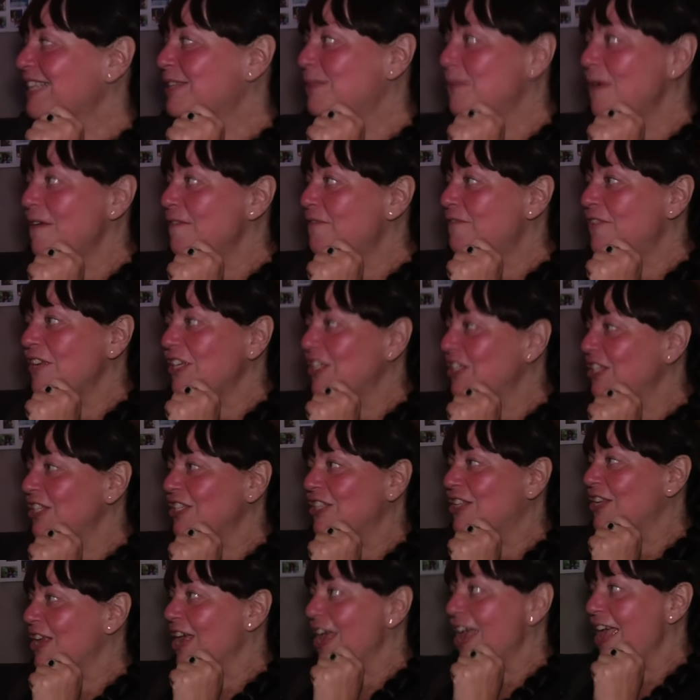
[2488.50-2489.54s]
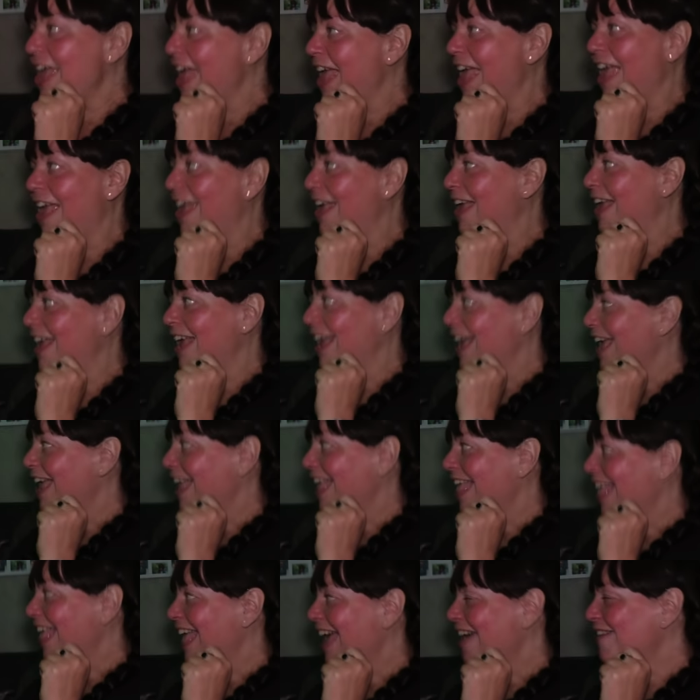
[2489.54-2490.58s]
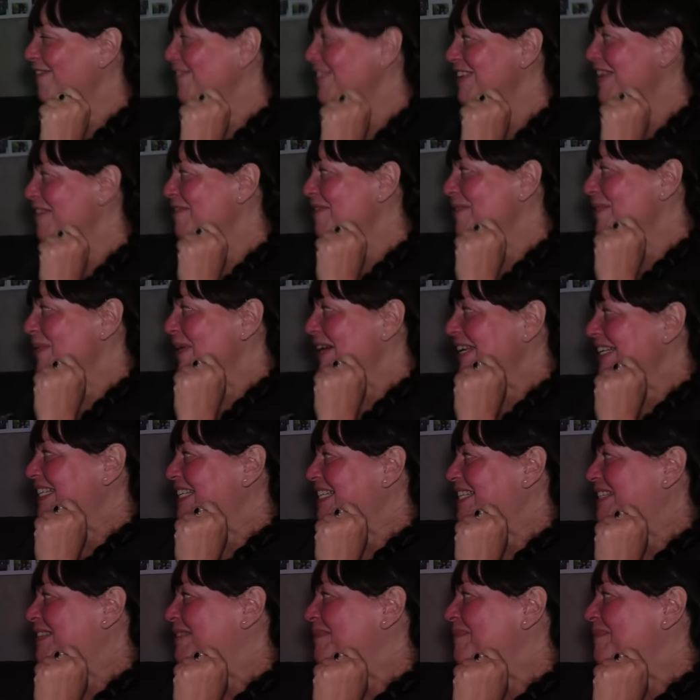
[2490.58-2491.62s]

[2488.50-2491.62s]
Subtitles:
That's what fishes do. Have you ever watched